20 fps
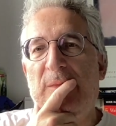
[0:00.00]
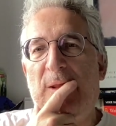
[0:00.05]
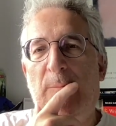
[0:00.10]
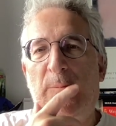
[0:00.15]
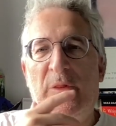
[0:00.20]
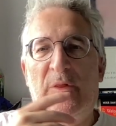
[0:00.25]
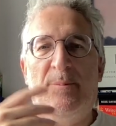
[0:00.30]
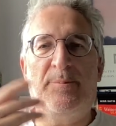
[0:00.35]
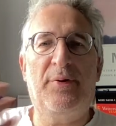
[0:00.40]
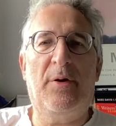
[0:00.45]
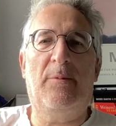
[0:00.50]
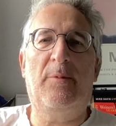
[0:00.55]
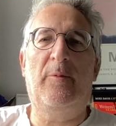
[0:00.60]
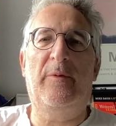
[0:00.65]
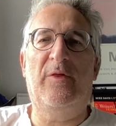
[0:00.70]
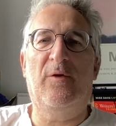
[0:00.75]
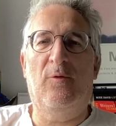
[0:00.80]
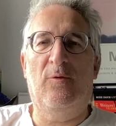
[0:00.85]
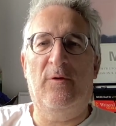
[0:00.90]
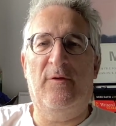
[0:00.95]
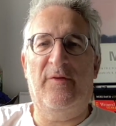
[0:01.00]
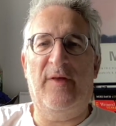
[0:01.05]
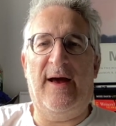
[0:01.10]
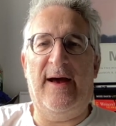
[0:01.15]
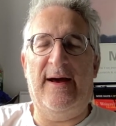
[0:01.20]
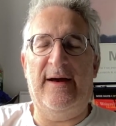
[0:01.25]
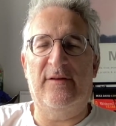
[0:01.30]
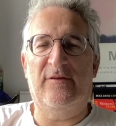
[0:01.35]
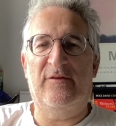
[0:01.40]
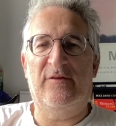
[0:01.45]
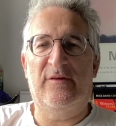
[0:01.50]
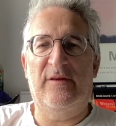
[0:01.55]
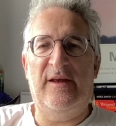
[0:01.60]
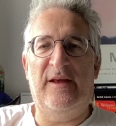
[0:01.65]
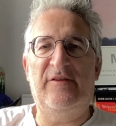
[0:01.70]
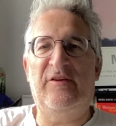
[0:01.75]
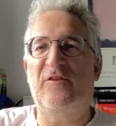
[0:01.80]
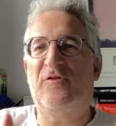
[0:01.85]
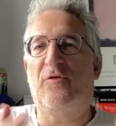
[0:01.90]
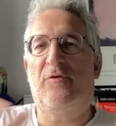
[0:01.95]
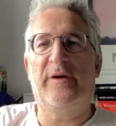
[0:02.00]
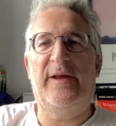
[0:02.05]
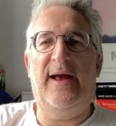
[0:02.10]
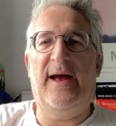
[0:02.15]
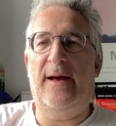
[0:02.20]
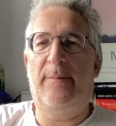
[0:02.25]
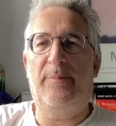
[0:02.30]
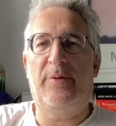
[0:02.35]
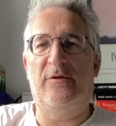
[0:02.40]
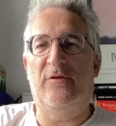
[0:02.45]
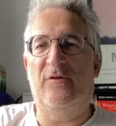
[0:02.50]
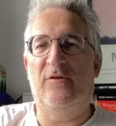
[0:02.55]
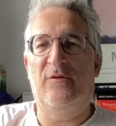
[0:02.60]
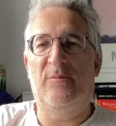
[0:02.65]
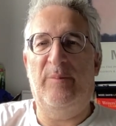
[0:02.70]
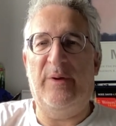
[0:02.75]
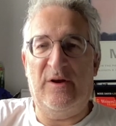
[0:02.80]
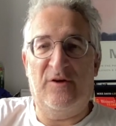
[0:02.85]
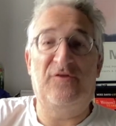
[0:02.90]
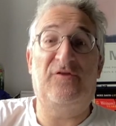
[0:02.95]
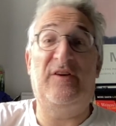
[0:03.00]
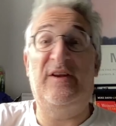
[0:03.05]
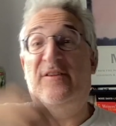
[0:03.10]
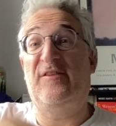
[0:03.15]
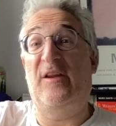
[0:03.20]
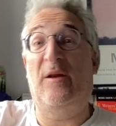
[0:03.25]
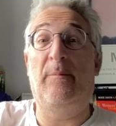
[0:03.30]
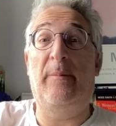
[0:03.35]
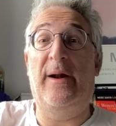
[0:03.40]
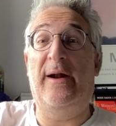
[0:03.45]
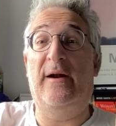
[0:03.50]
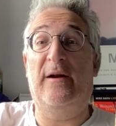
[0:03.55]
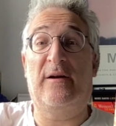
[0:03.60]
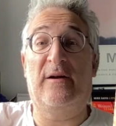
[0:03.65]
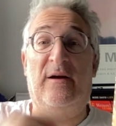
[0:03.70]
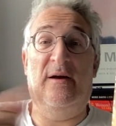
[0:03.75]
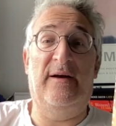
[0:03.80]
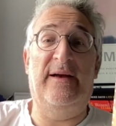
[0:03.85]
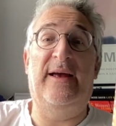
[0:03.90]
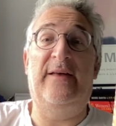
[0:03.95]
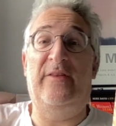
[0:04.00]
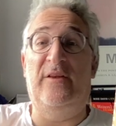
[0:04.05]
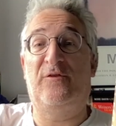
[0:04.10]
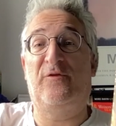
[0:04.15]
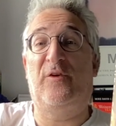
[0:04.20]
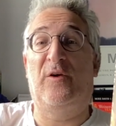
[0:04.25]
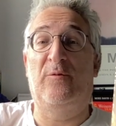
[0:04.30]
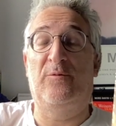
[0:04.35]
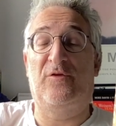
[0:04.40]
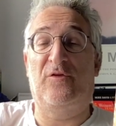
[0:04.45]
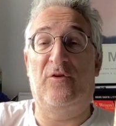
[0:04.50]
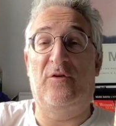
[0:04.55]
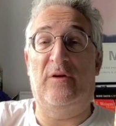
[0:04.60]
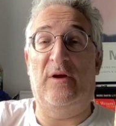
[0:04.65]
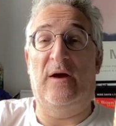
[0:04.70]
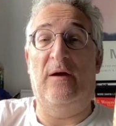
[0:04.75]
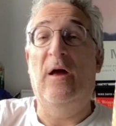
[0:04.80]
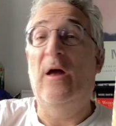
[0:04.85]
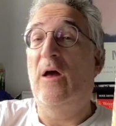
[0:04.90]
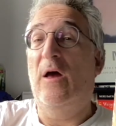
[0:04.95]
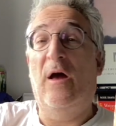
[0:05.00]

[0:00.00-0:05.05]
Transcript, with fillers: but the problem with all of that is it's already happened because she's in America in this film studio.